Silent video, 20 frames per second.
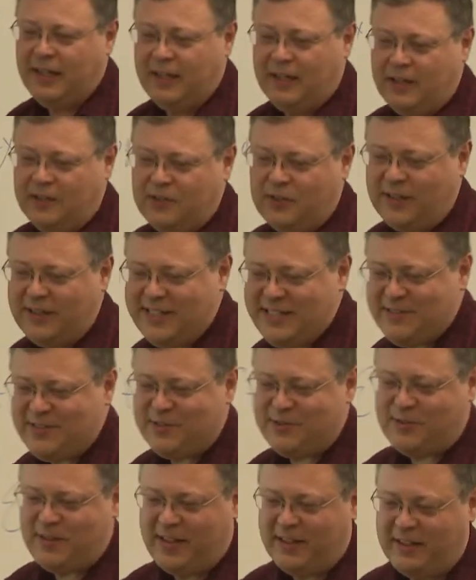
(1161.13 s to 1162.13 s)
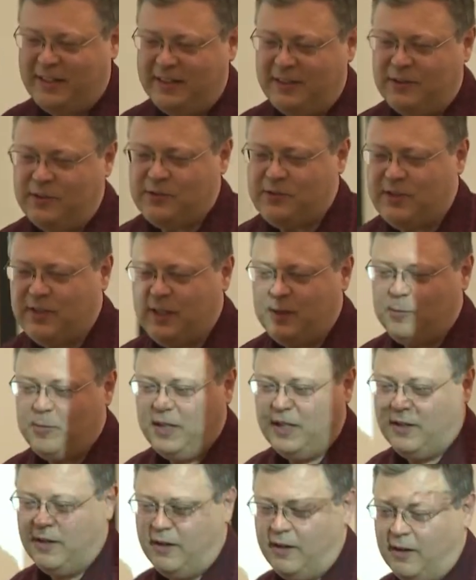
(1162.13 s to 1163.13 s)
So this is very interesting
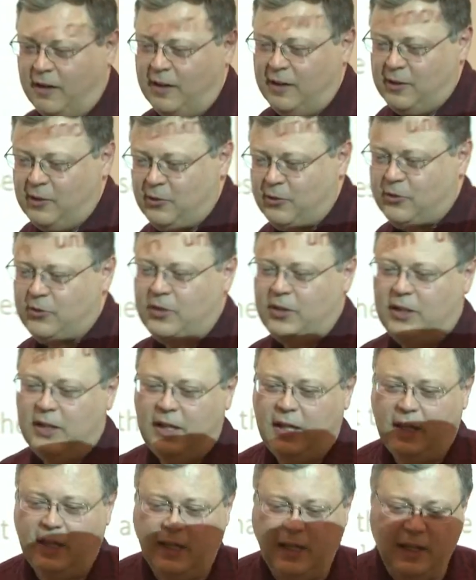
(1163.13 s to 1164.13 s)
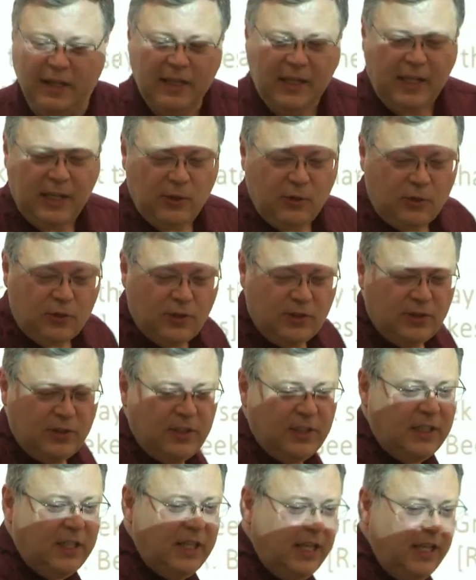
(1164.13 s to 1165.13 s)
because ancient
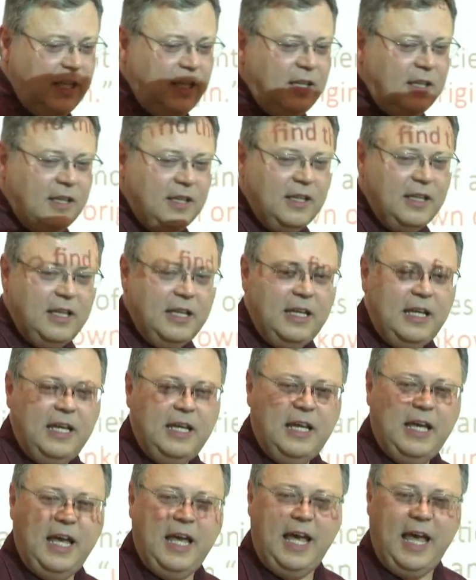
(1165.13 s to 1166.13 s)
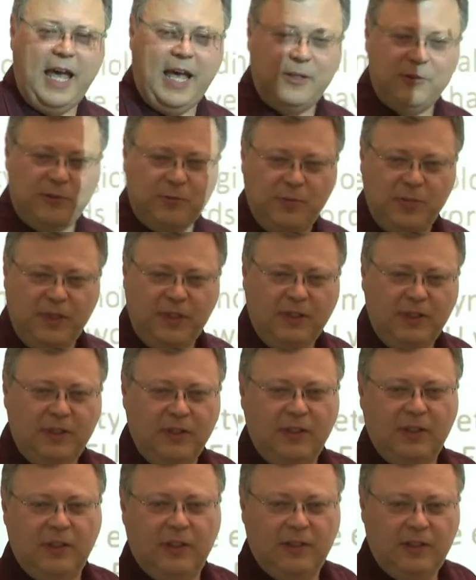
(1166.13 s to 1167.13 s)
Greek has been
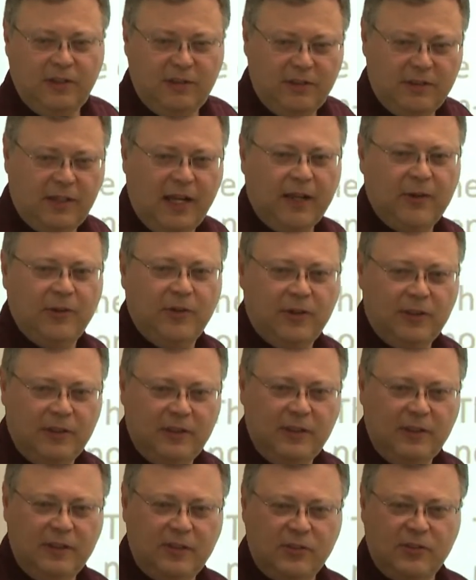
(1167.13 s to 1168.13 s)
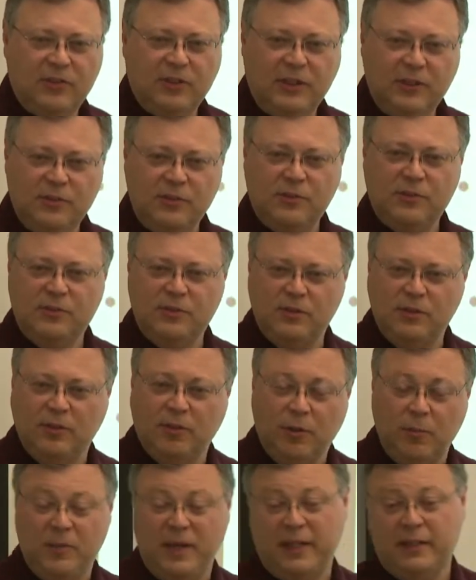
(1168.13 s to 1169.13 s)
recorded since
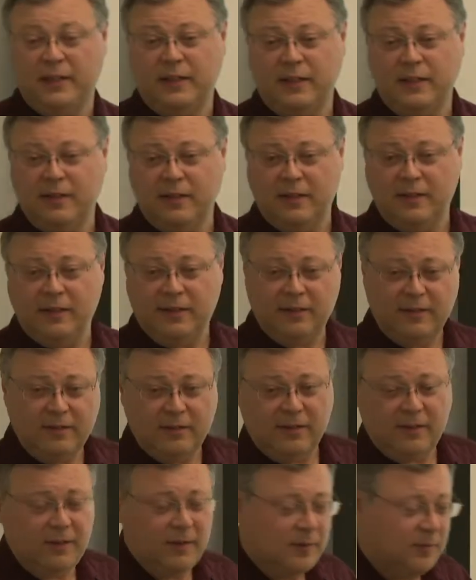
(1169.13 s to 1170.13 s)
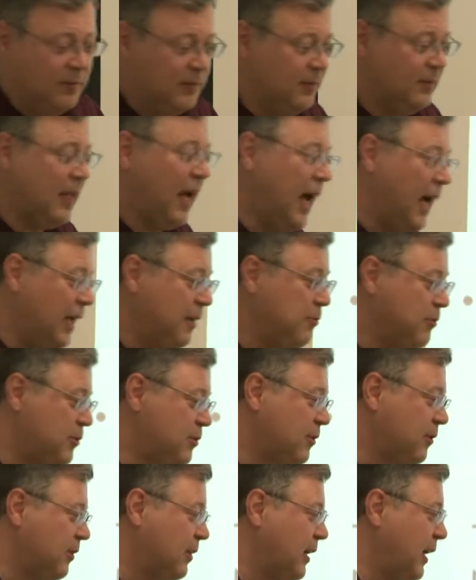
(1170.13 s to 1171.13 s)
Homeric times,
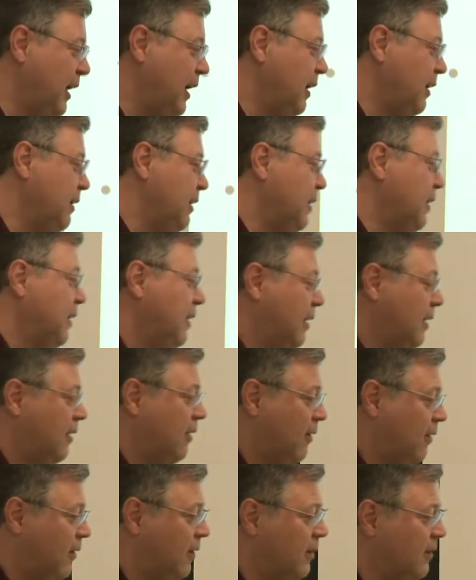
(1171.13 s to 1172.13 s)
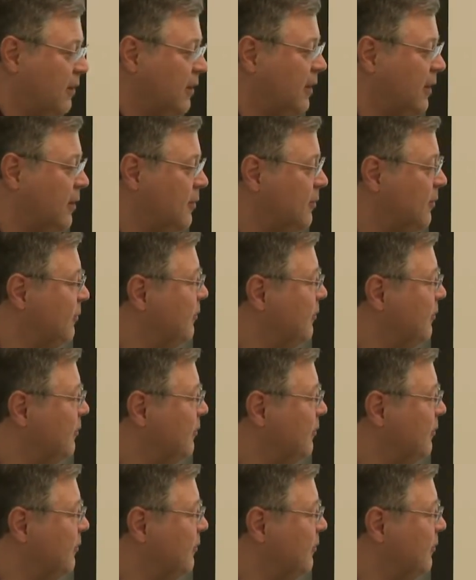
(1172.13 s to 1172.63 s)
okay, or